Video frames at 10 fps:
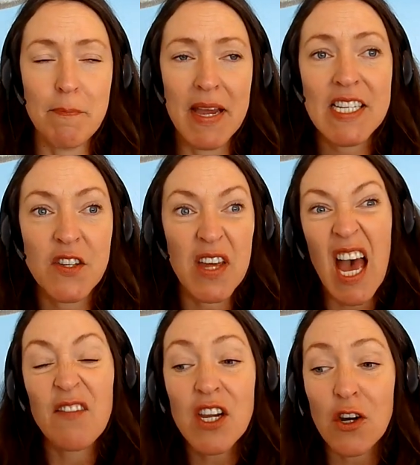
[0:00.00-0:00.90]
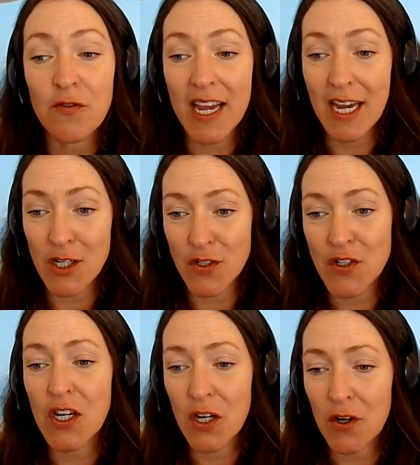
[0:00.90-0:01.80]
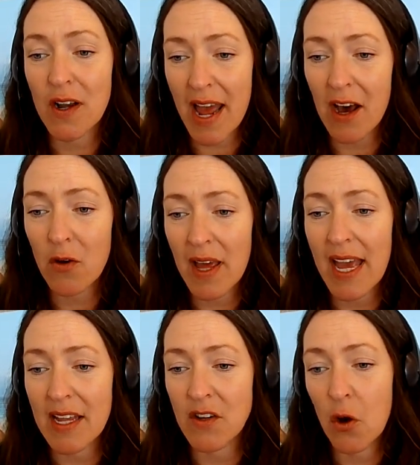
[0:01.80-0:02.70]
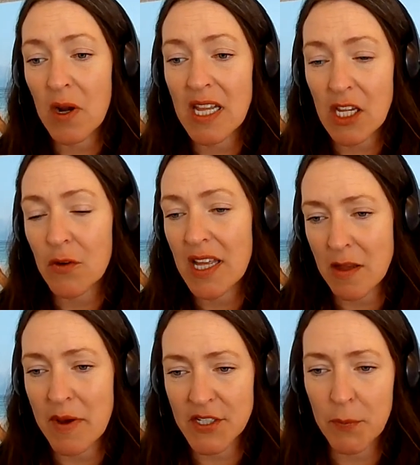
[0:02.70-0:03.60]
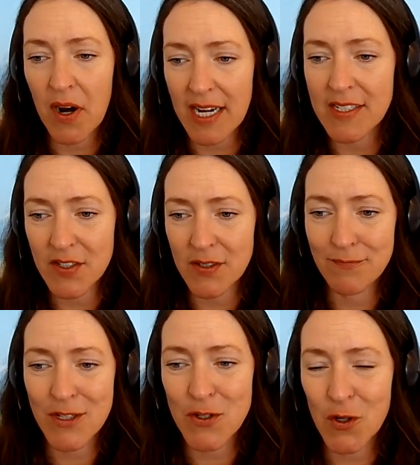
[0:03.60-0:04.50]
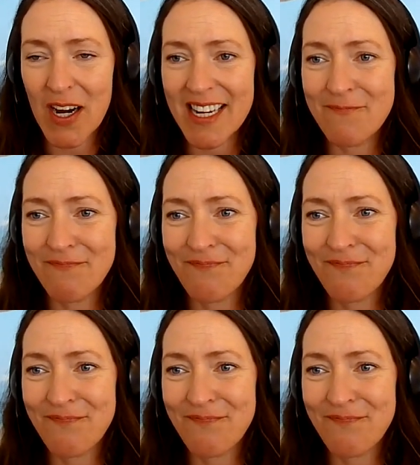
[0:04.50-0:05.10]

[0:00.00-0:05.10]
basically having your vacation secured now and knowing that you'll get the best price. So it's great.